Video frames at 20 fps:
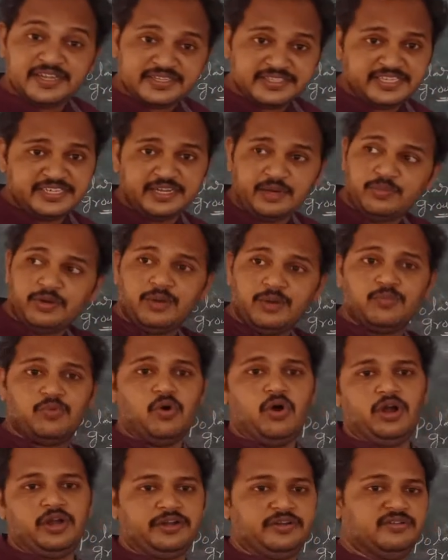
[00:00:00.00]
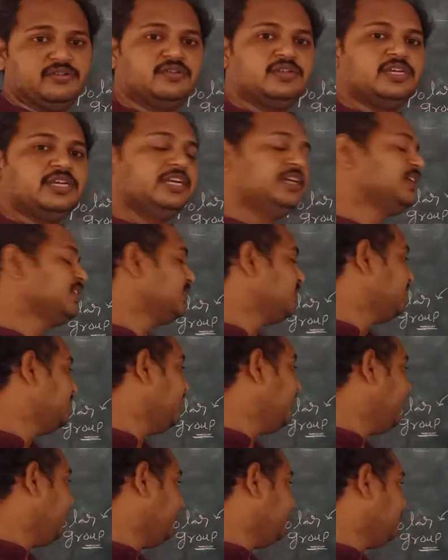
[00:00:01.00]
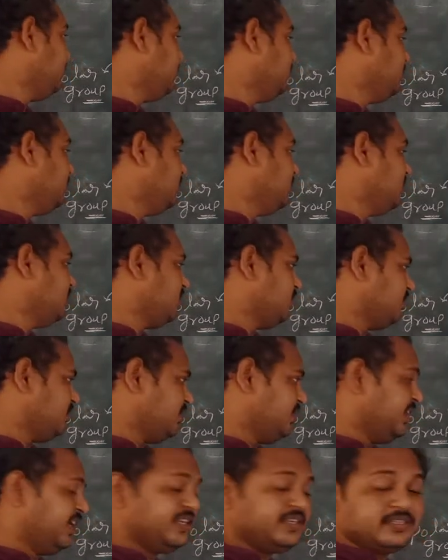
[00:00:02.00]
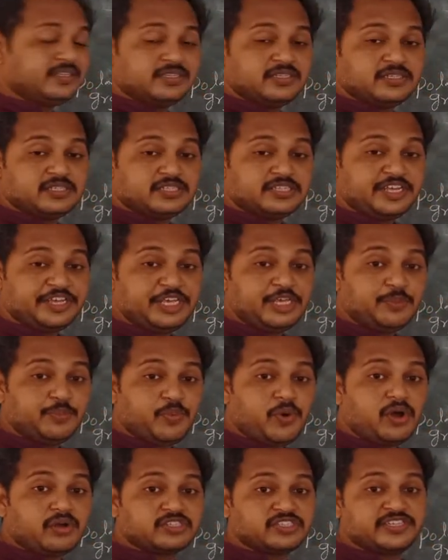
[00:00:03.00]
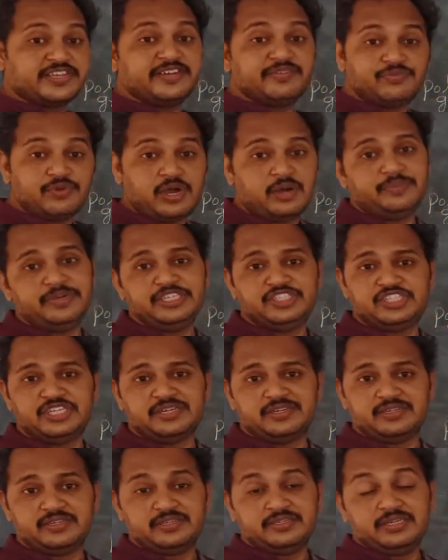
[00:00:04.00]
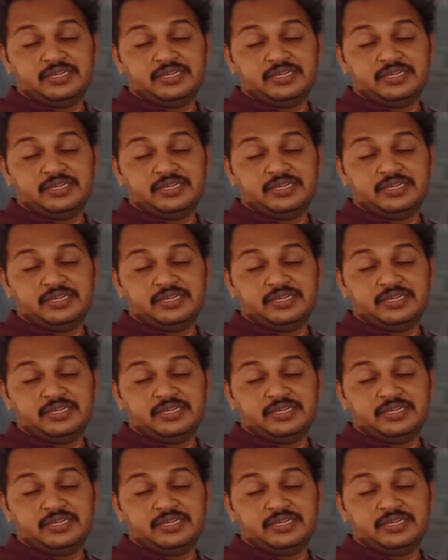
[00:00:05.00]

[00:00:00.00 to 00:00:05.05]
near the double bond, then the epoxide formation